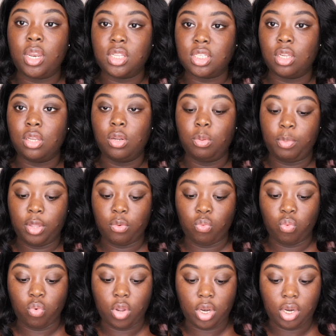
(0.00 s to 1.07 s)
It is a little bit
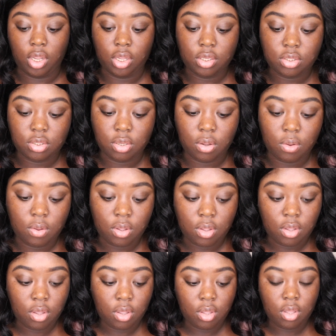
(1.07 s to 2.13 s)
runny, so
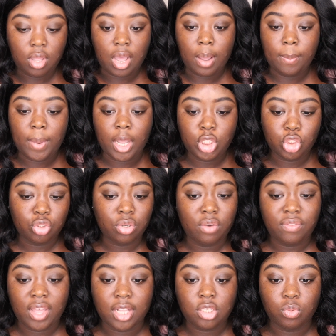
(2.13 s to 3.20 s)
I'm not sure
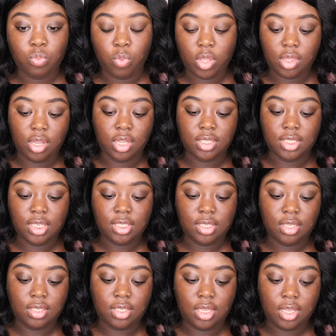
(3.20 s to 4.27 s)
if that's what the
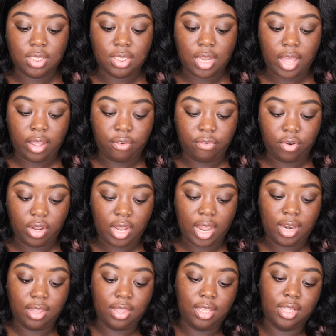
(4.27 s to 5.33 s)
consistency is like for a
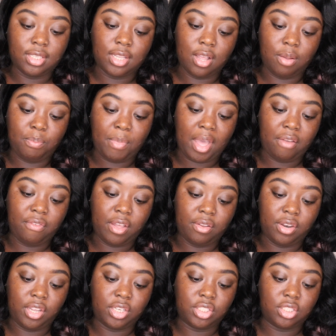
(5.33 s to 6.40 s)
lot of these matte
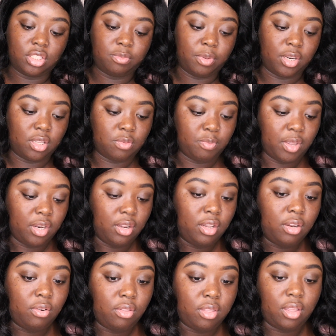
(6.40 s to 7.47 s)
foundations, but it's been a
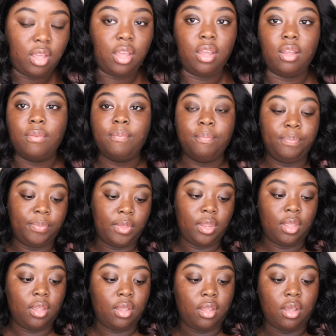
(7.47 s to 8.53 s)
little thing.
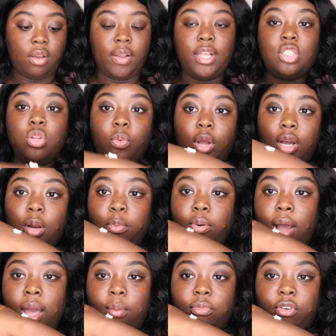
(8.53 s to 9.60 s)
Alright, so we're going to
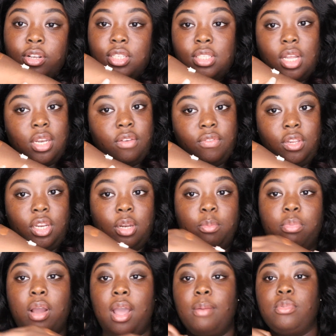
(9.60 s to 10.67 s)
prime first because I definitely didn't
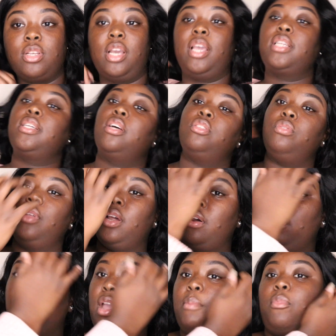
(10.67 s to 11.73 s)
prime, so I guess I'll do that
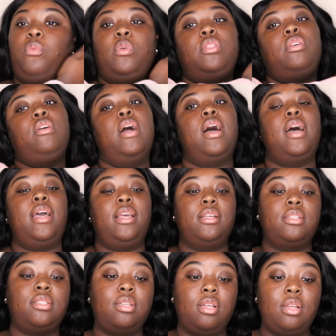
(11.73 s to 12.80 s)
on camera with you
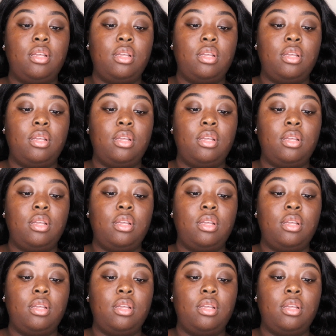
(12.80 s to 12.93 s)
guys.